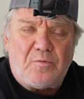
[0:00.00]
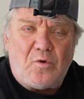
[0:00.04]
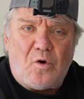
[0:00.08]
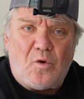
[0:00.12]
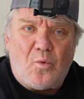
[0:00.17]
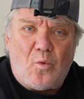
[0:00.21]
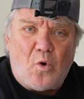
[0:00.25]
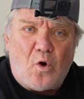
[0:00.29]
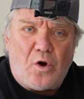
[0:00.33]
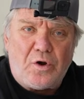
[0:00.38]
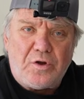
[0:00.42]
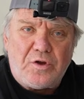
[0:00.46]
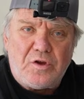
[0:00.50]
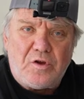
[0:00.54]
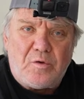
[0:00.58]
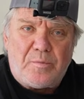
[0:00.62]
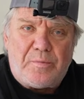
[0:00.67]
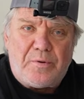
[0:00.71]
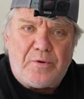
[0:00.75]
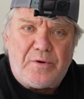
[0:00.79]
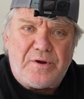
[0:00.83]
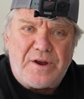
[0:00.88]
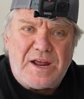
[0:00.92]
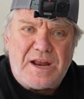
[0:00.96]
more water you
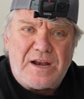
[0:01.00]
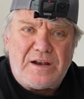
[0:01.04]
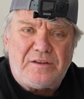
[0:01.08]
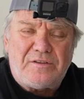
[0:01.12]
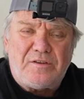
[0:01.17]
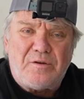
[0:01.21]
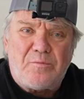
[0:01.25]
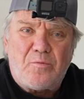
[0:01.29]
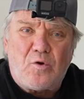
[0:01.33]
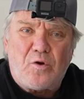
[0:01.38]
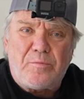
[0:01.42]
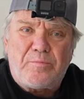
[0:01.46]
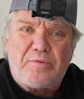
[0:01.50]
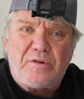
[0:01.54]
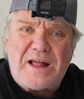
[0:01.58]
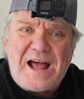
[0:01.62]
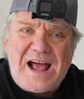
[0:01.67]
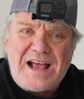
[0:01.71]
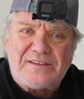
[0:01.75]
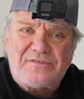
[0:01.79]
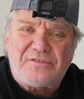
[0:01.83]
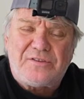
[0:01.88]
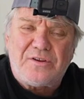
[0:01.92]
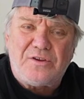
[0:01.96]
put in, the more
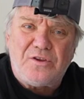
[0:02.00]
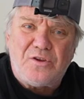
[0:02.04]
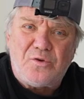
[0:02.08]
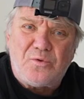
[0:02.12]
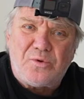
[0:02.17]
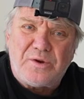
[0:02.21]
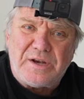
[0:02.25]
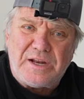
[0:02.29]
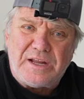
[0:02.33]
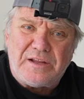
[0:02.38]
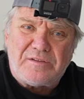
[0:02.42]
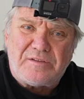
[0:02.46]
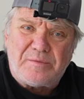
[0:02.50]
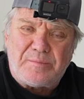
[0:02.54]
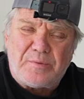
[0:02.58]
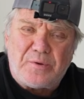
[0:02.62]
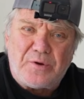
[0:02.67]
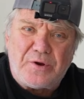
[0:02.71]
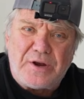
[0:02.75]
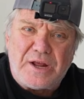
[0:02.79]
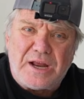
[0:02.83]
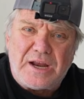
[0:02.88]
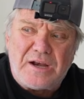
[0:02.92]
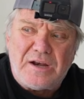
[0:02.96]
plaster you will need to
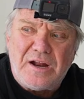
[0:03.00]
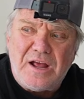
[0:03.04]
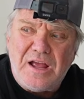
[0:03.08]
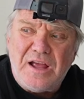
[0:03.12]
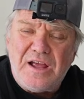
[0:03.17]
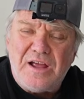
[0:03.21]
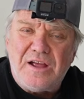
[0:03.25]
put in,